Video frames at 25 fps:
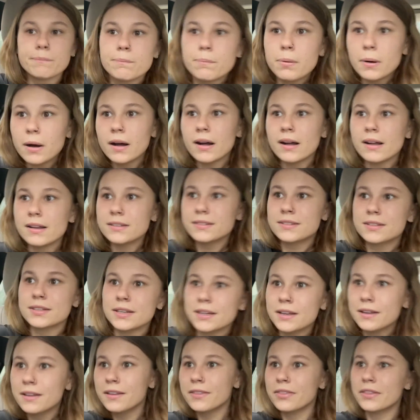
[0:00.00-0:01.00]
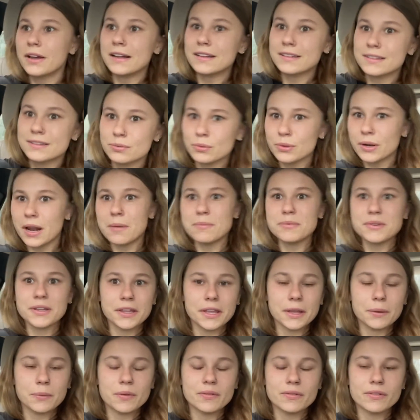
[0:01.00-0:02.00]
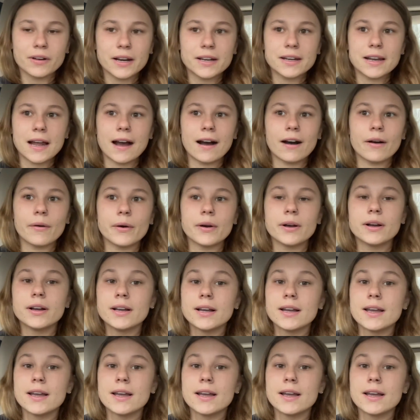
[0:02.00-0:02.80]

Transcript: But that's what I'm dealing with right now.